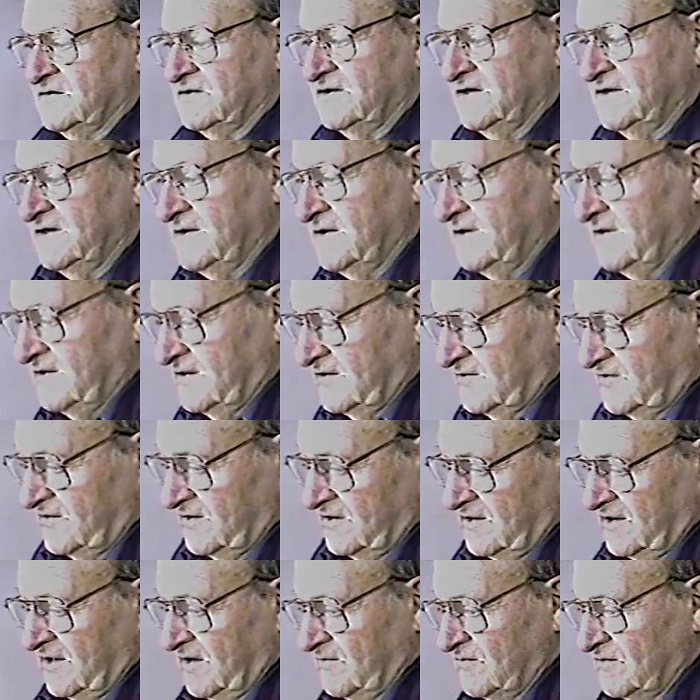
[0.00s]
you see,
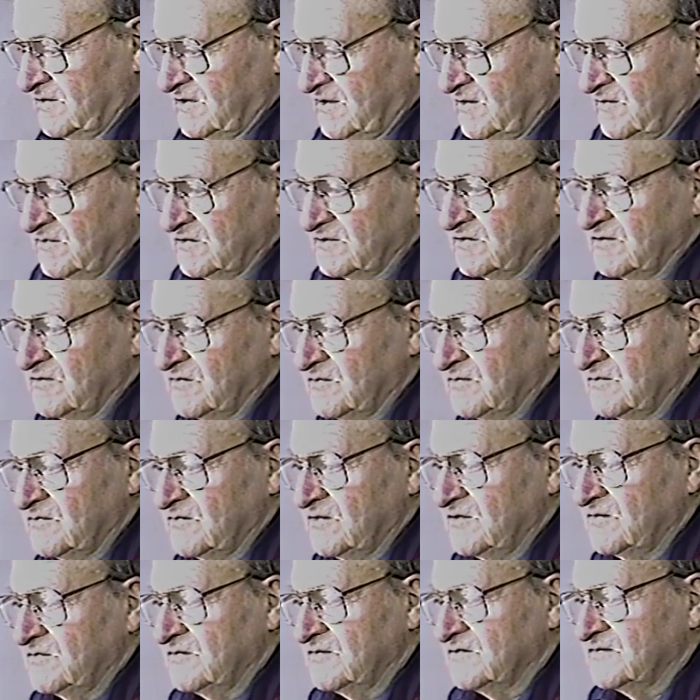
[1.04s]
that there was no
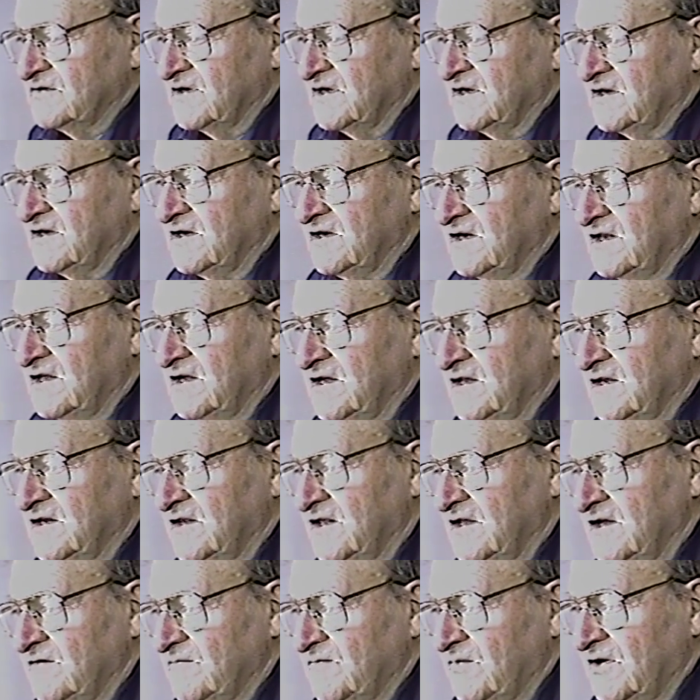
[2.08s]
roads then, and
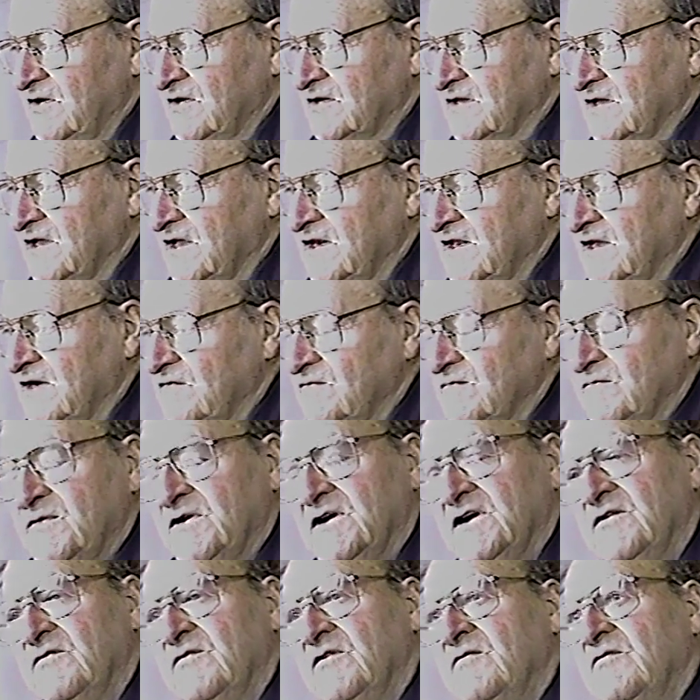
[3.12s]
they brought that out
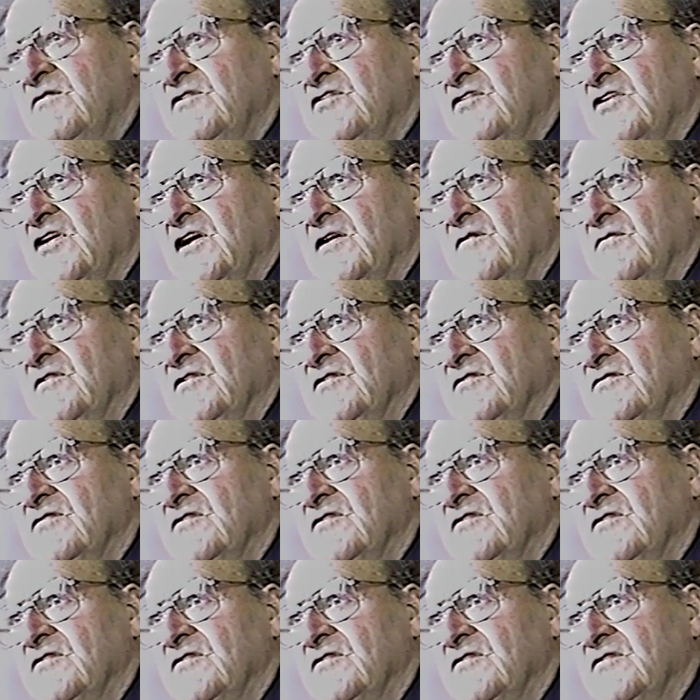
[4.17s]
by river drivers.